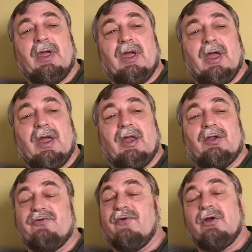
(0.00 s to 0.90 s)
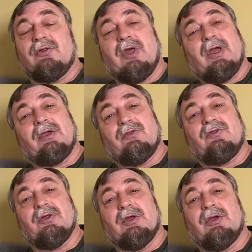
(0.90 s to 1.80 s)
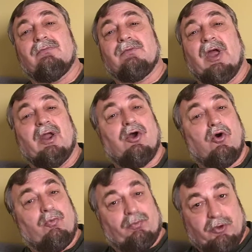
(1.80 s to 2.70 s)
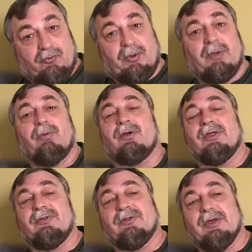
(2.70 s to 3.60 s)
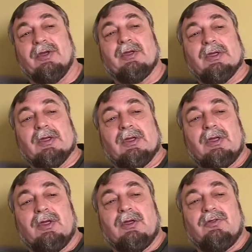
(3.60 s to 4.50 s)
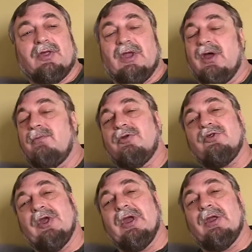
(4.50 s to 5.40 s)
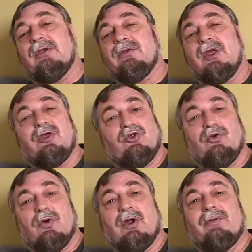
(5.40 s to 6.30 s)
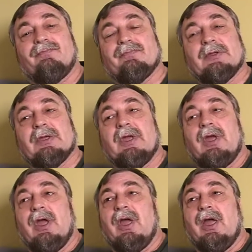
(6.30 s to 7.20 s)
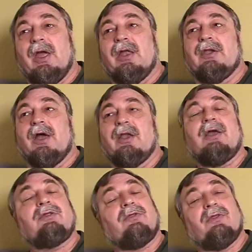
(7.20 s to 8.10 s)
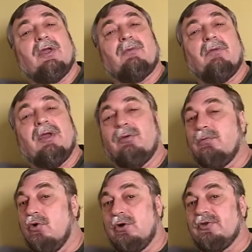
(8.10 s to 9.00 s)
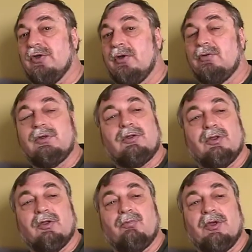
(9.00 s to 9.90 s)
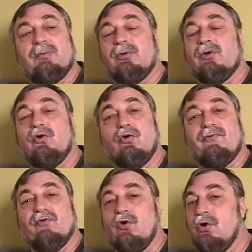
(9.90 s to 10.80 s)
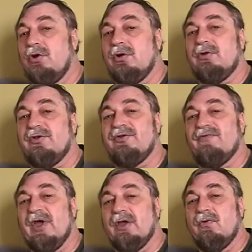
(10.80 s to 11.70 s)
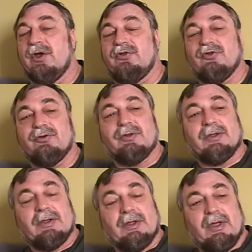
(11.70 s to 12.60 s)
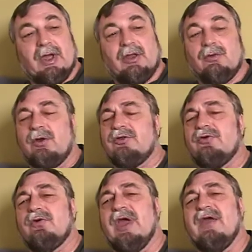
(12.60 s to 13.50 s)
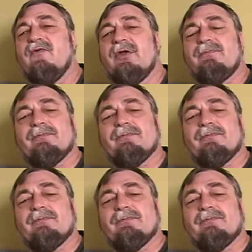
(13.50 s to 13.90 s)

And as far as I can see, and I hope you people can see, is that I'm as sane as you are. And I like to think maybe more so than the people who have ordered this evaluation and the ones who gave it.